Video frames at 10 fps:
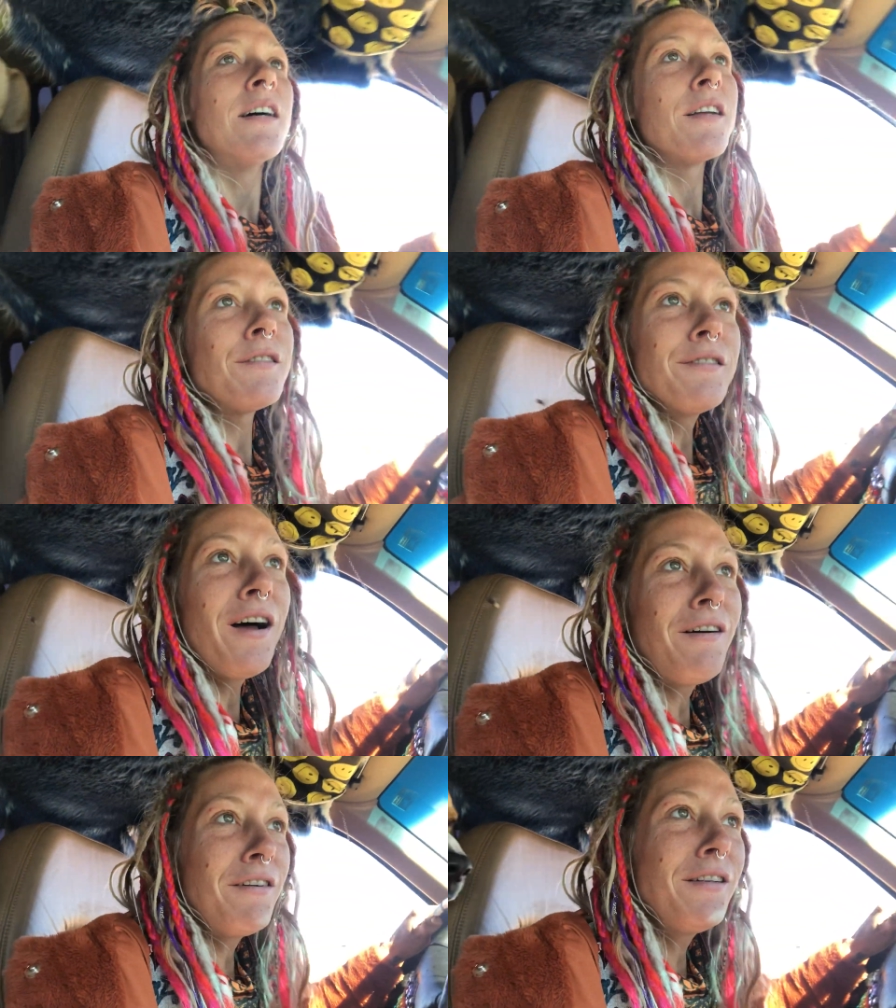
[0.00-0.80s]
I'll never
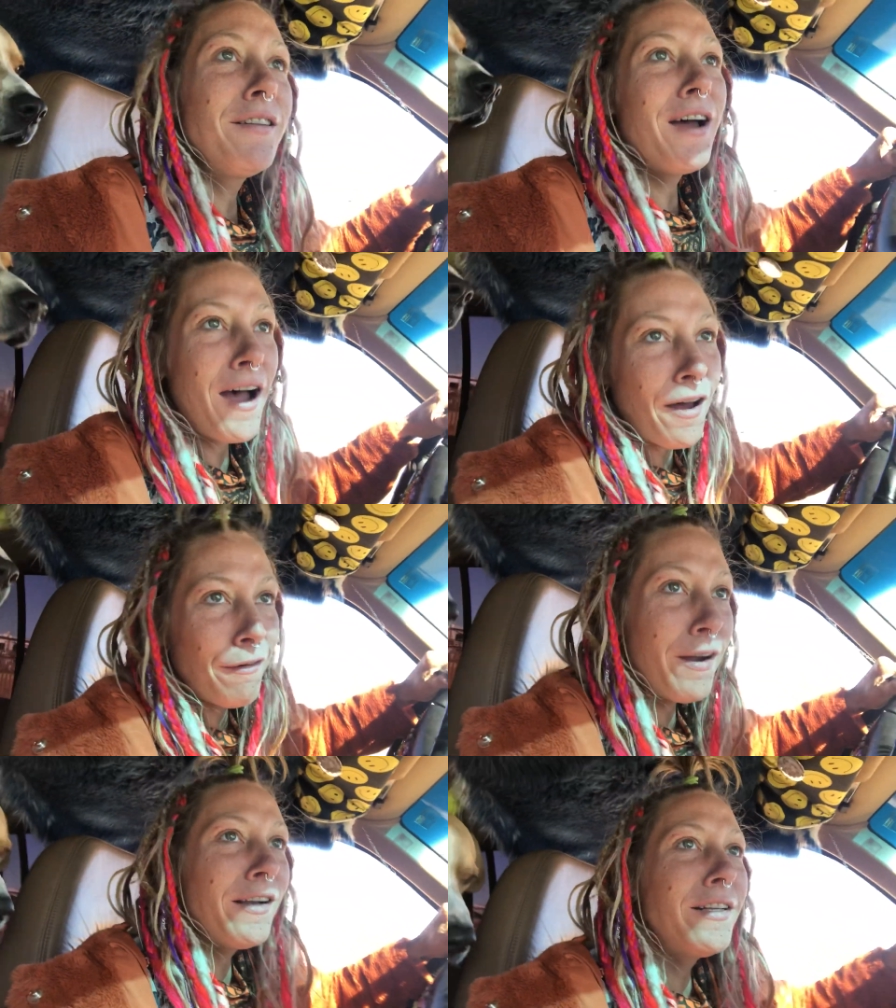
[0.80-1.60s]
know
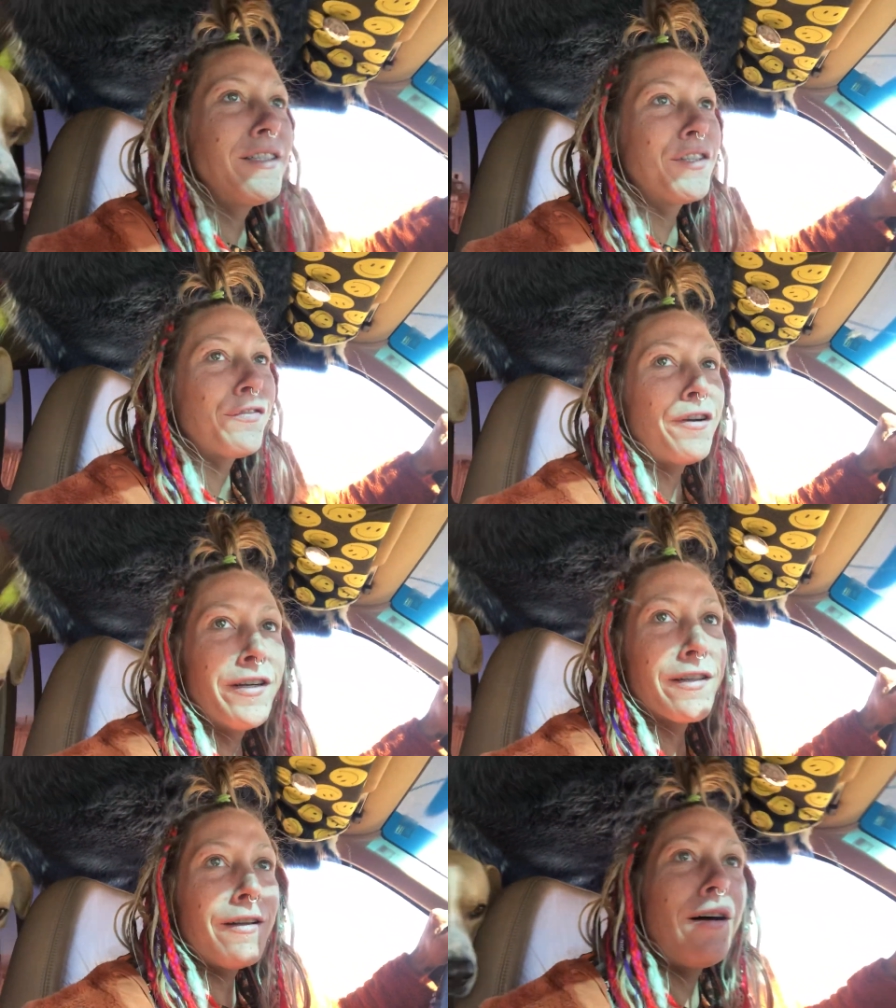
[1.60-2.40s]
where this fur
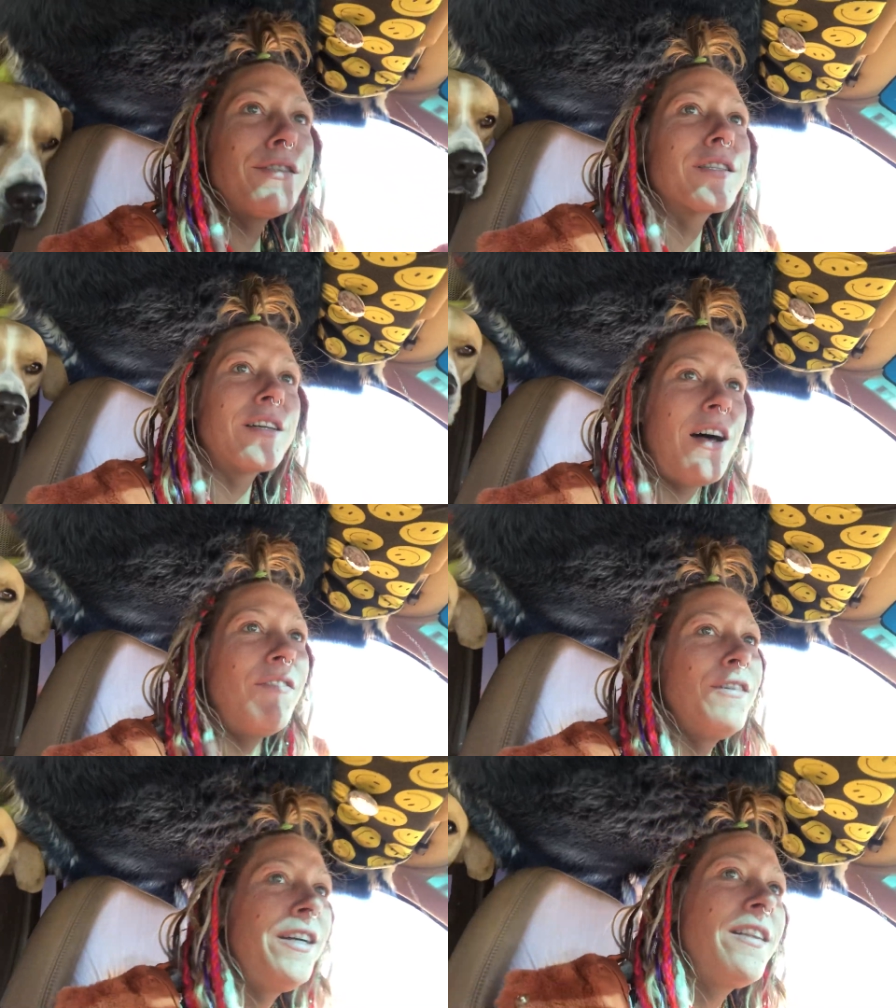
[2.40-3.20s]
clouds come
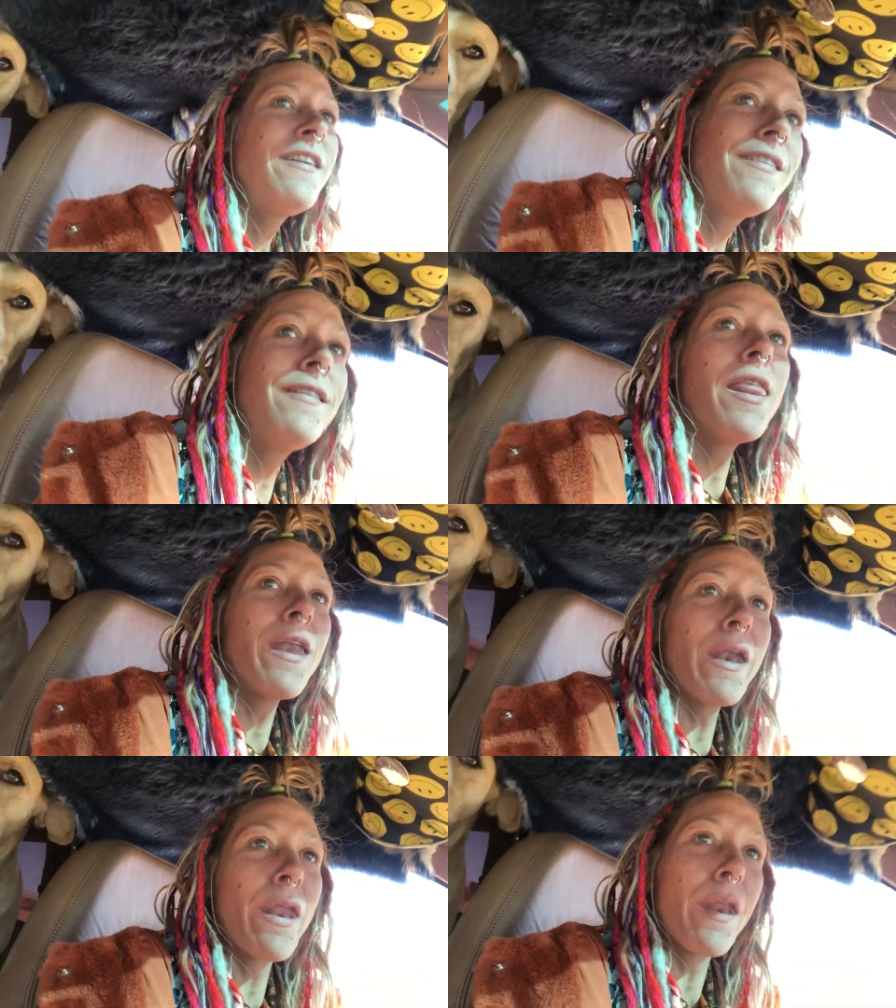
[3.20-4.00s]

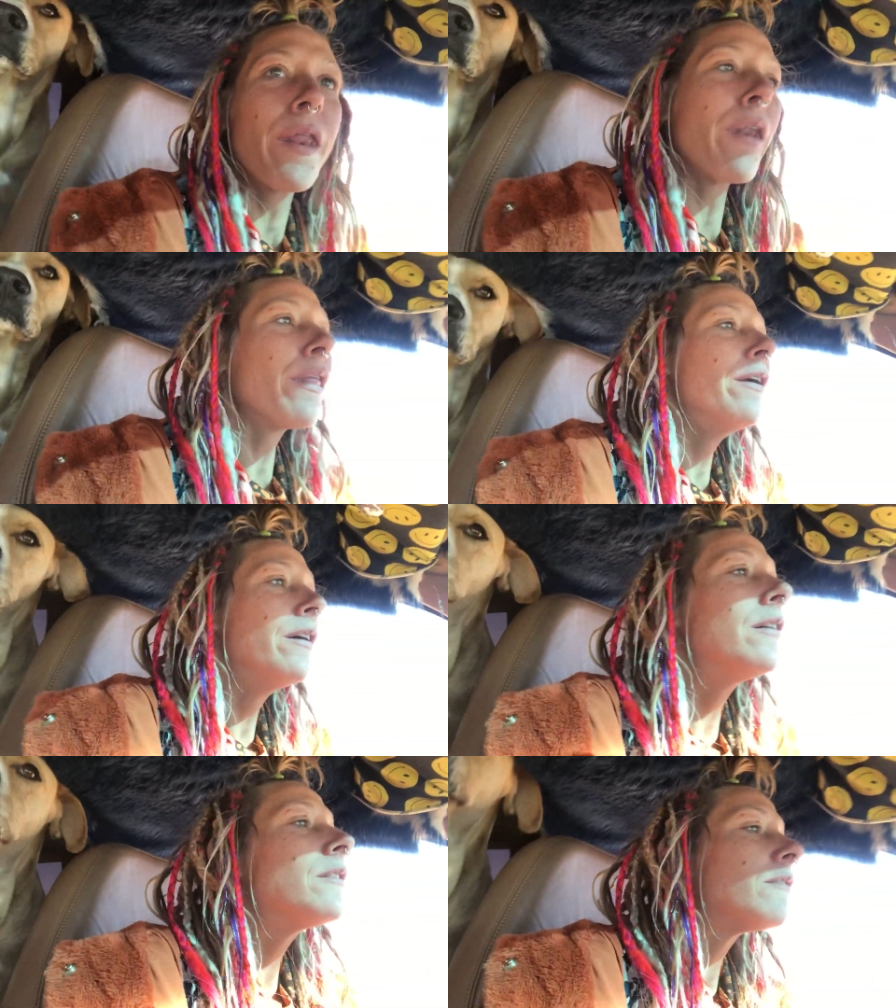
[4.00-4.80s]

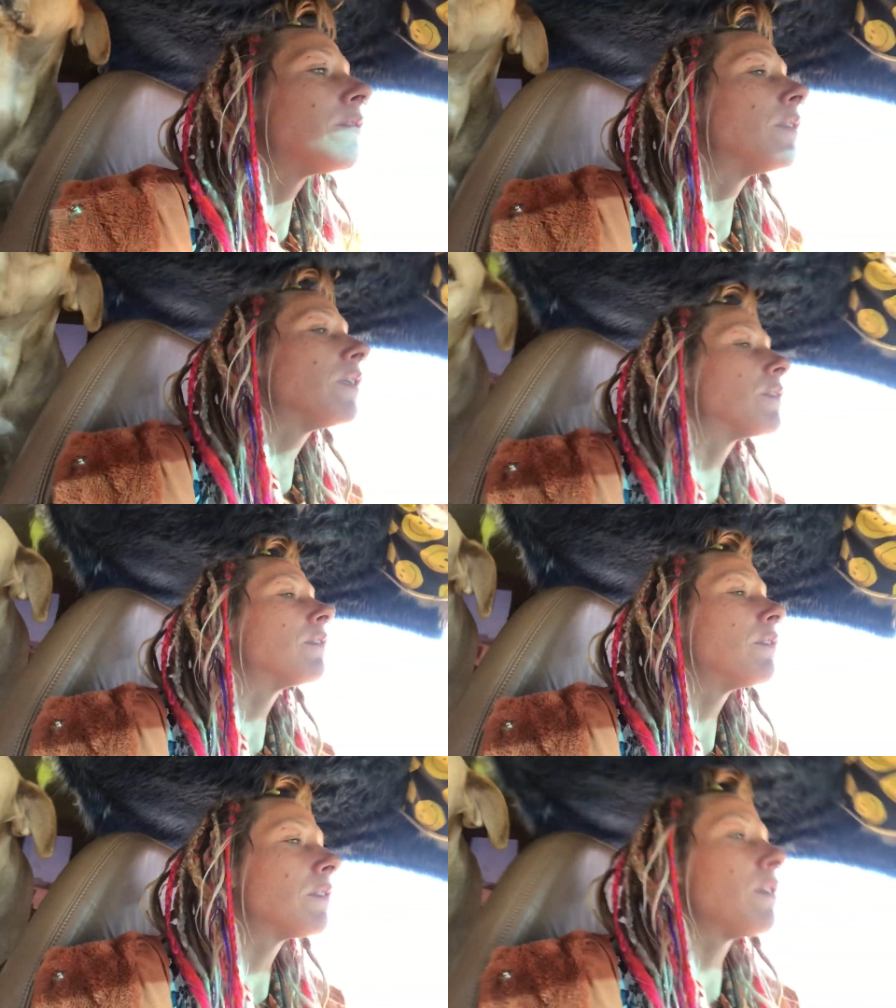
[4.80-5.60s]
Whoa,
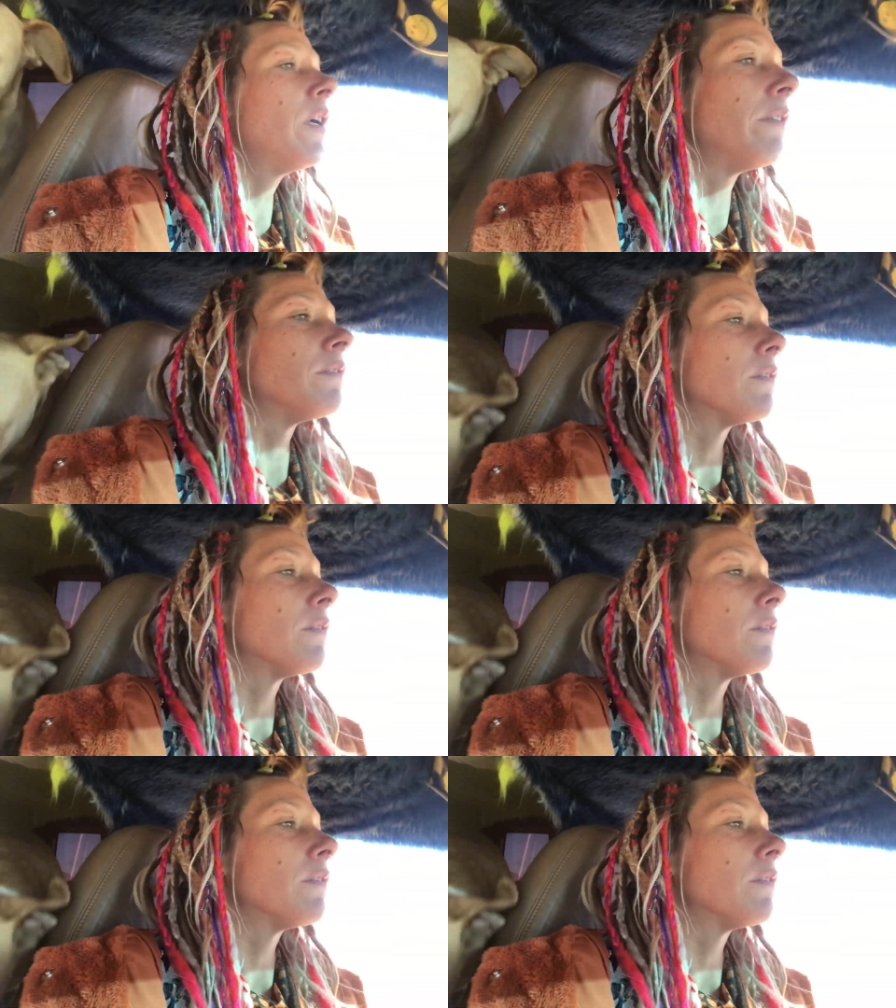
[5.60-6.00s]
slow down.